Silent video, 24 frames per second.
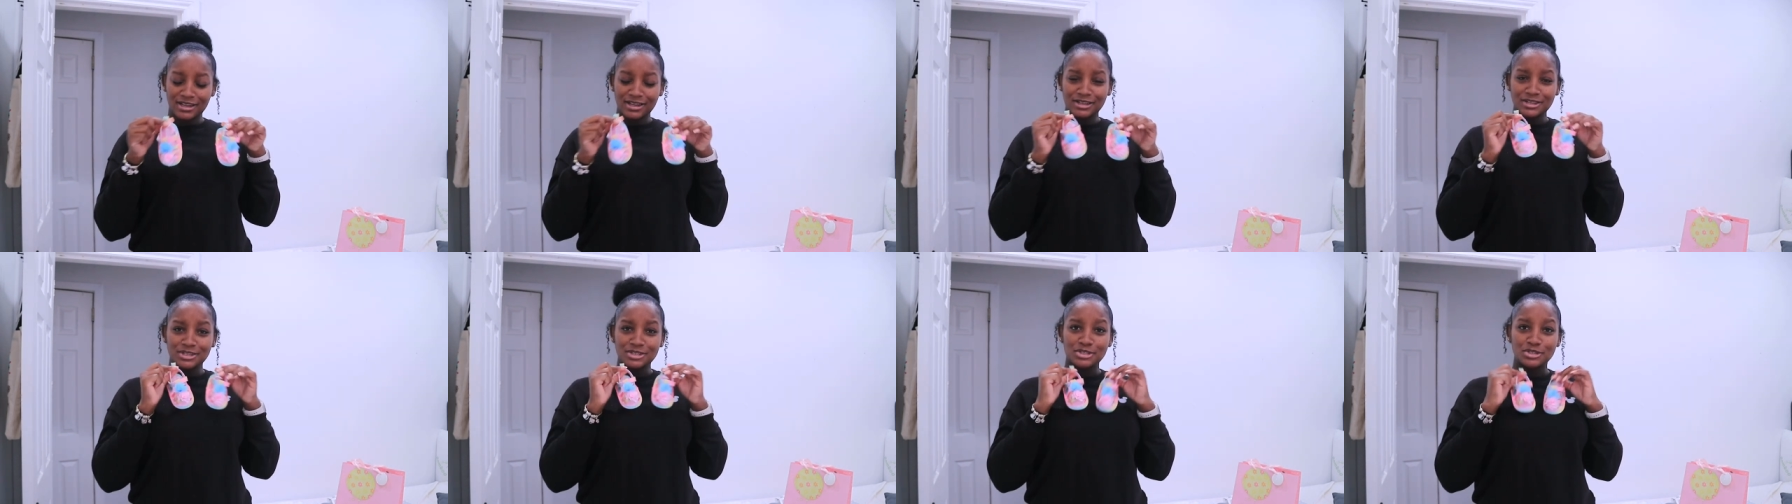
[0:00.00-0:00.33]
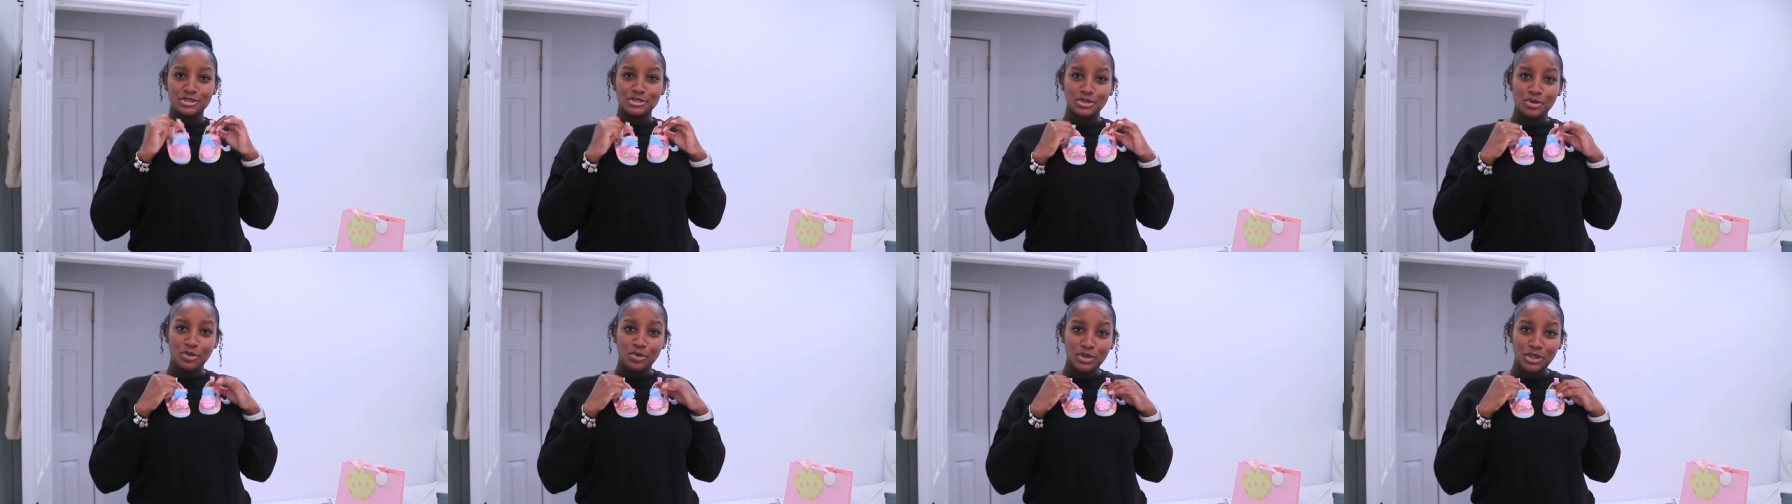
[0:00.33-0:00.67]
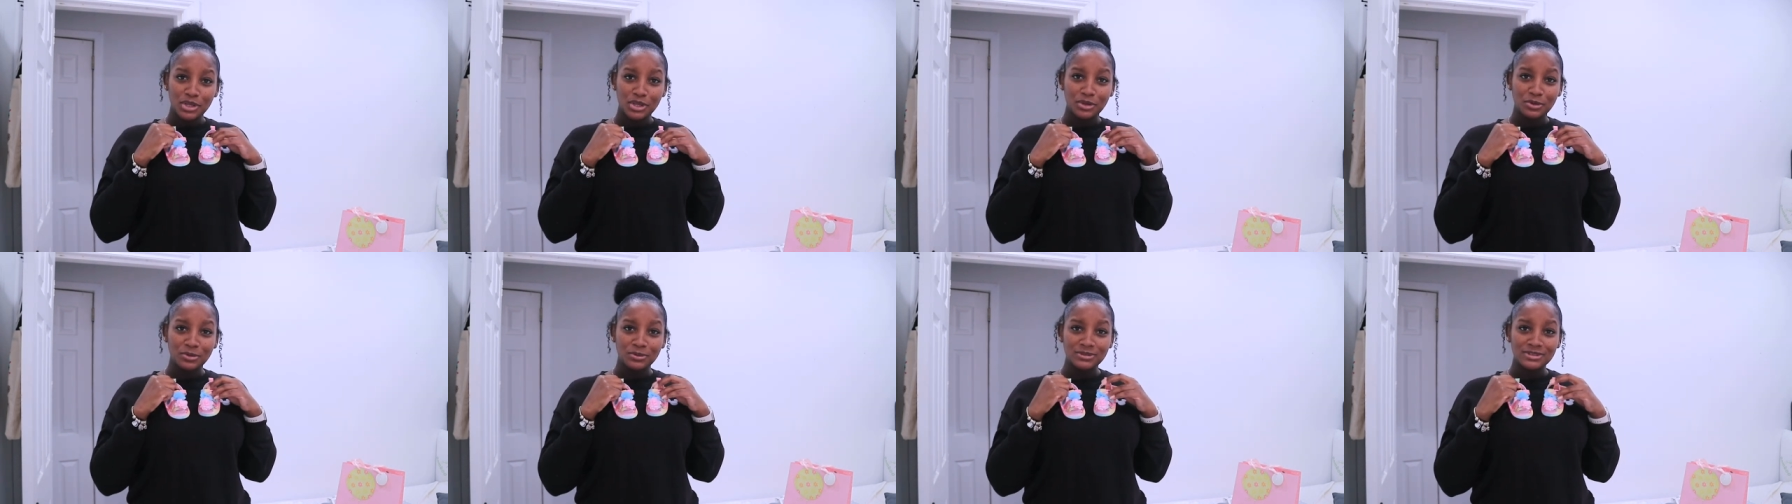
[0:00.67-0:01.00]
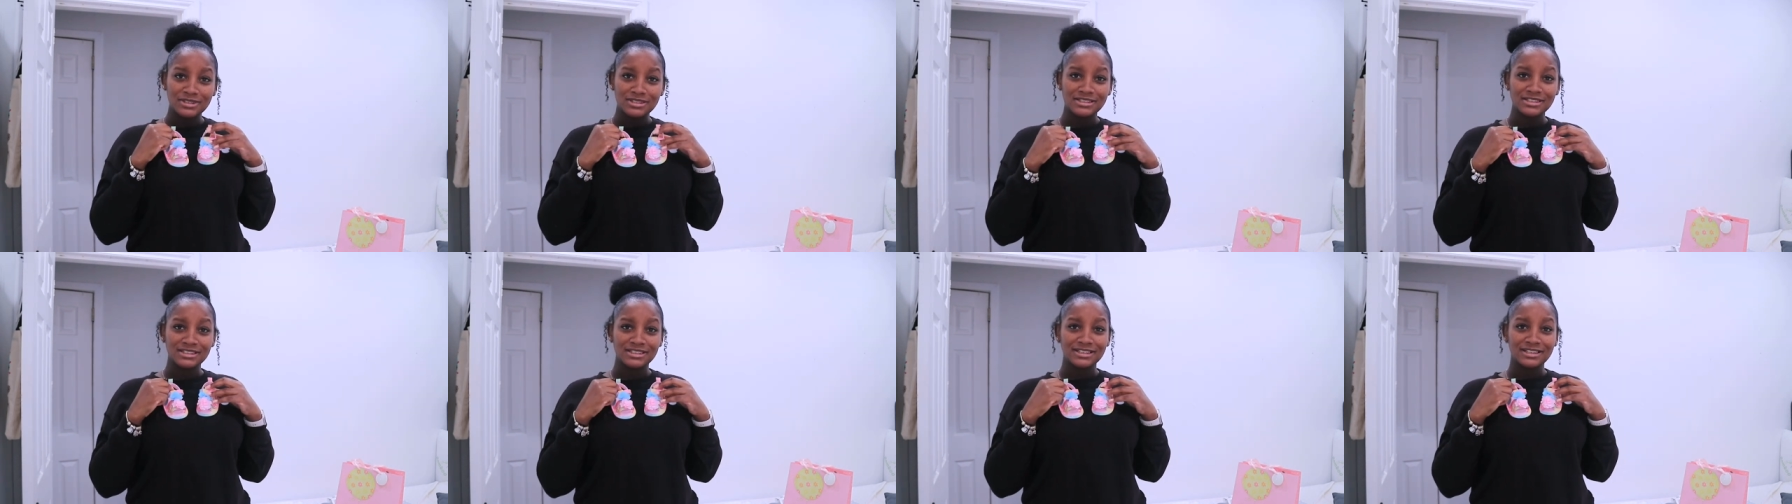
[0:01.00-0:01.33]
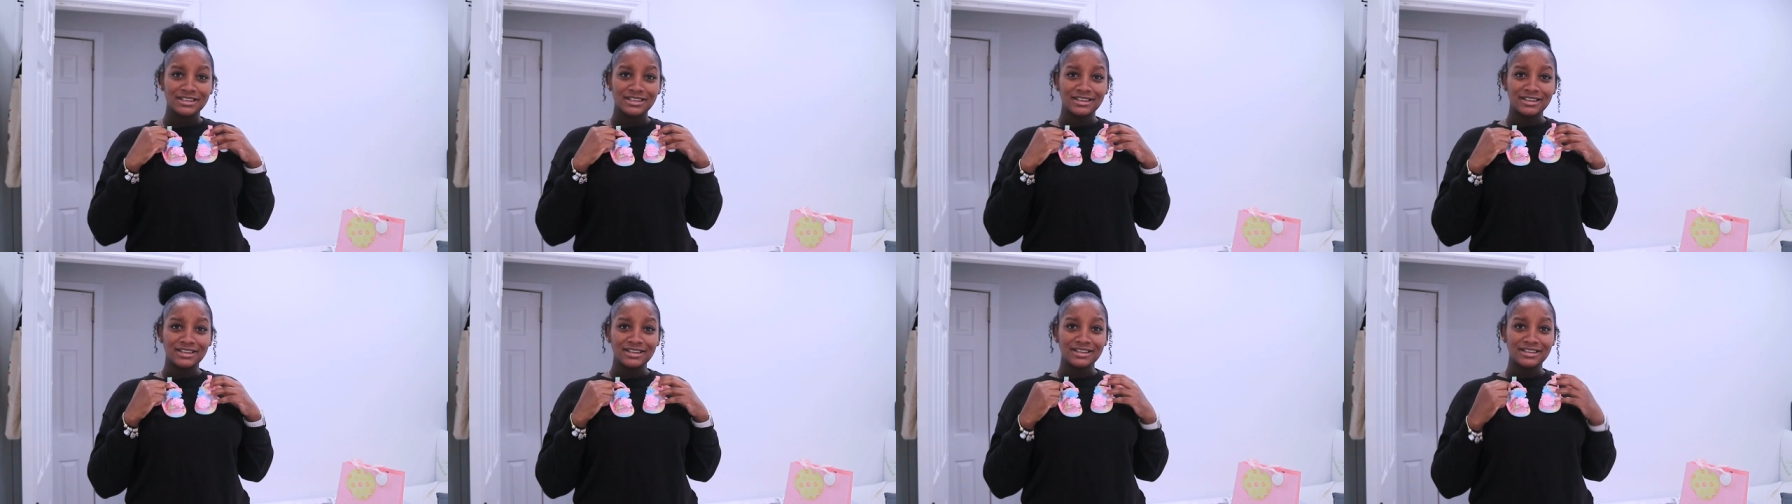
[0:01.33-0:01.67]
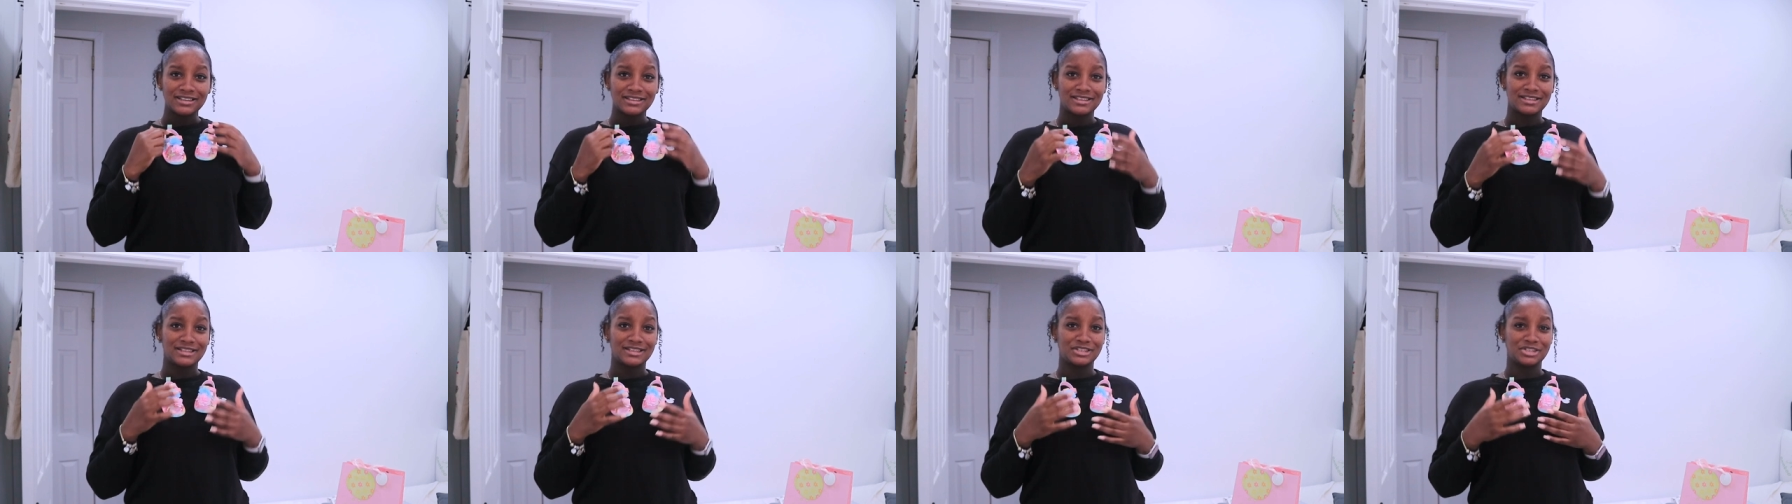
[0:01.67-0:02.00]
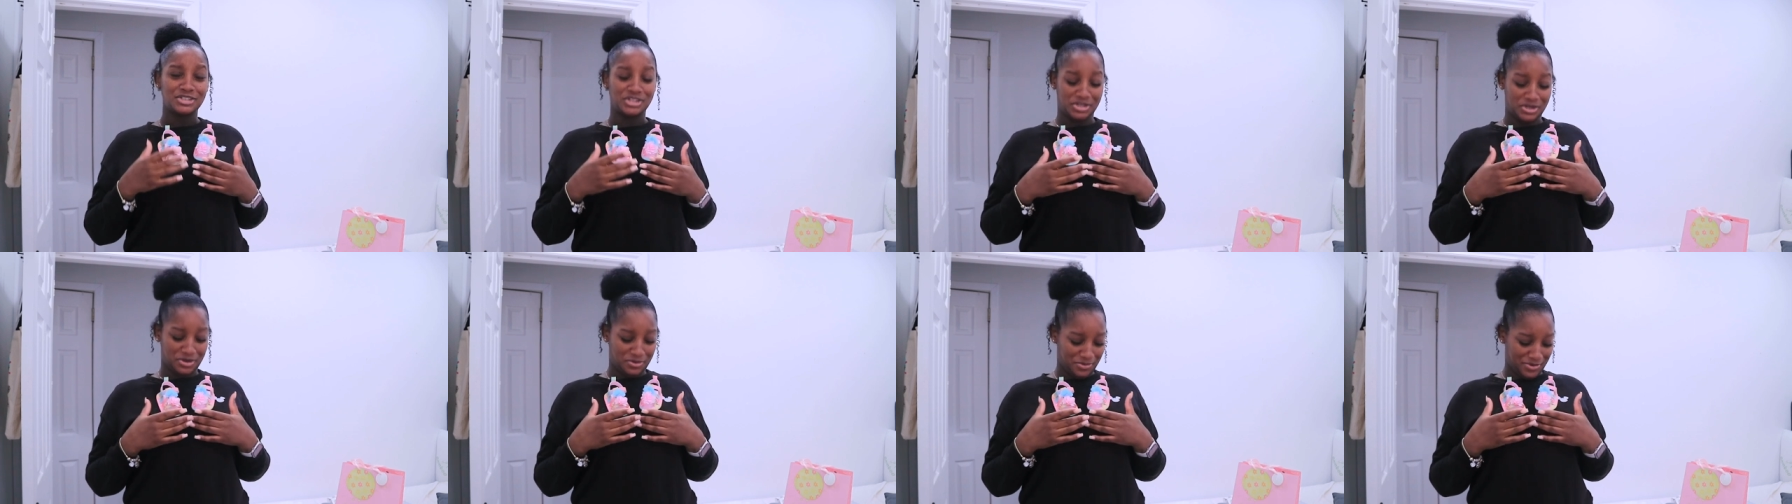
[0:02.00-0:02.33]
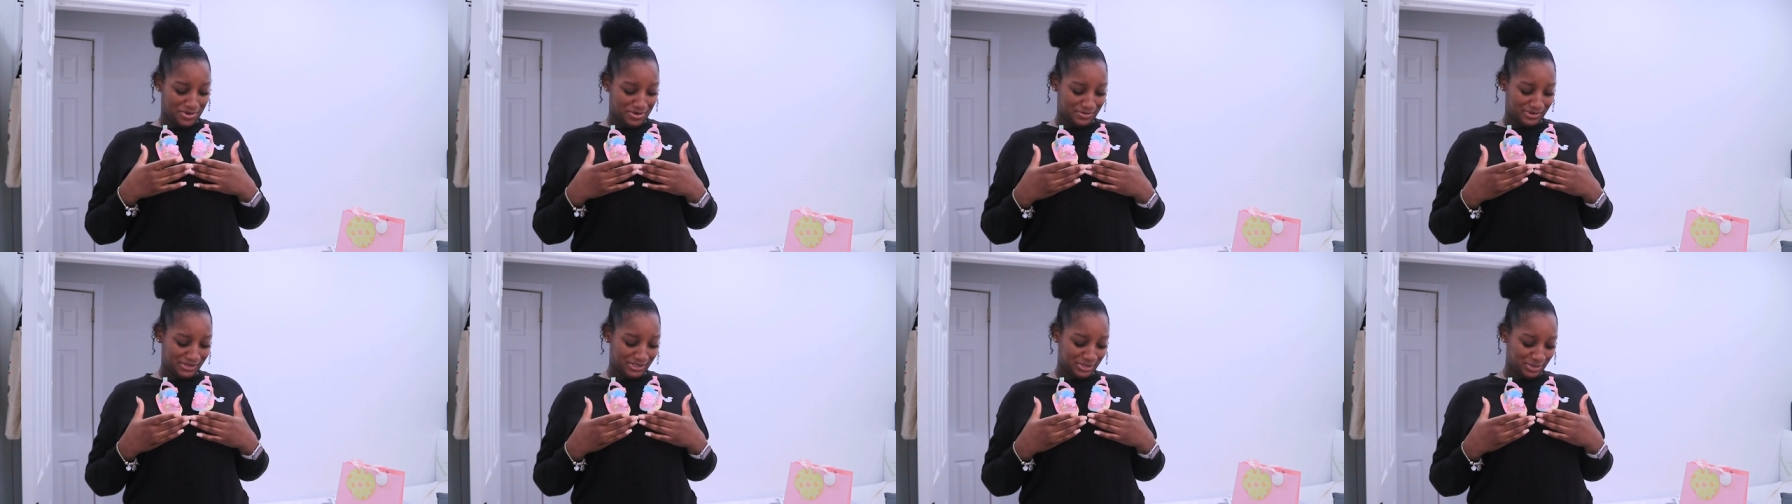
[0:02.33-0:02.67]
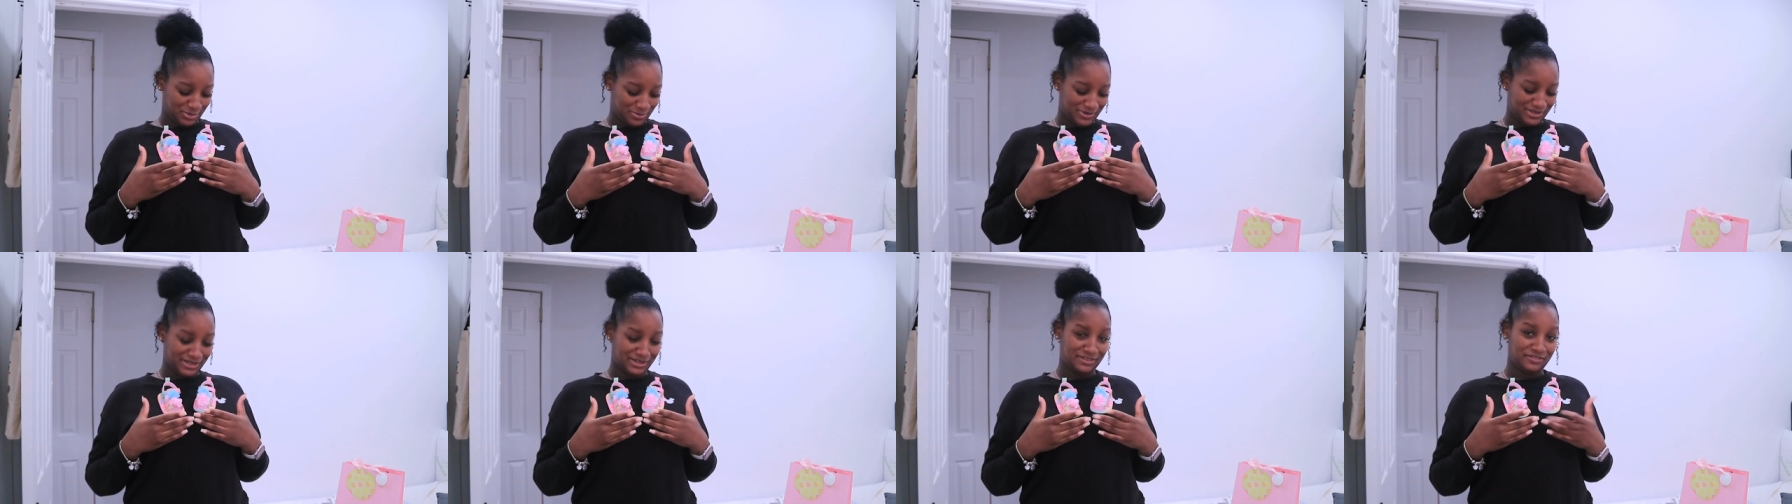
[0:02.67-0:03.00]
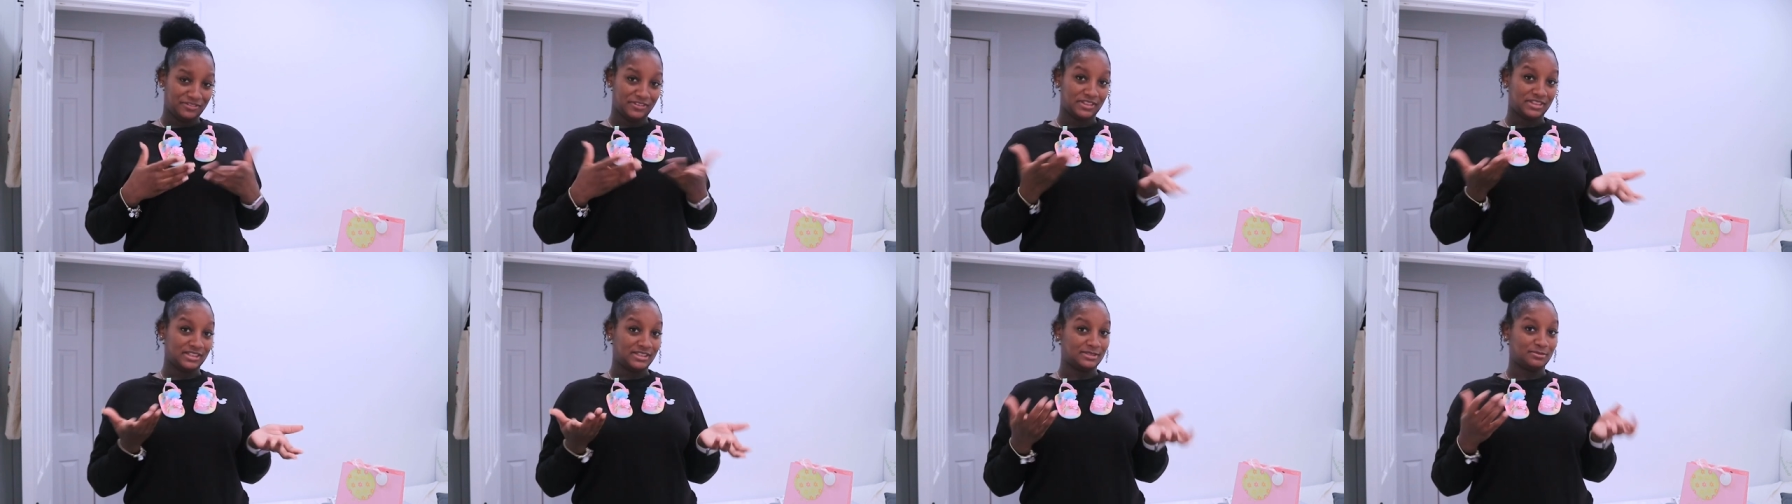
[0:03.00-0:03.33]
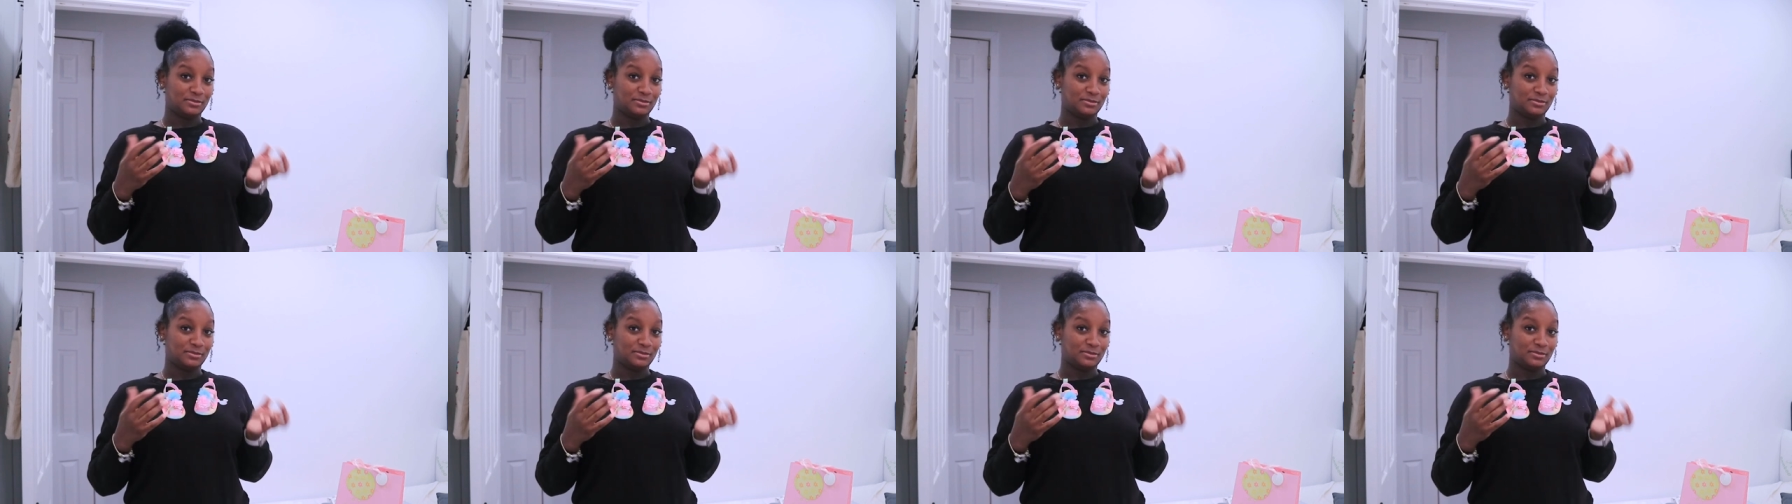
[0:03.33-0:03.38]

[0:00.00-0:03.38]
So cute. These she could wear with so many different things.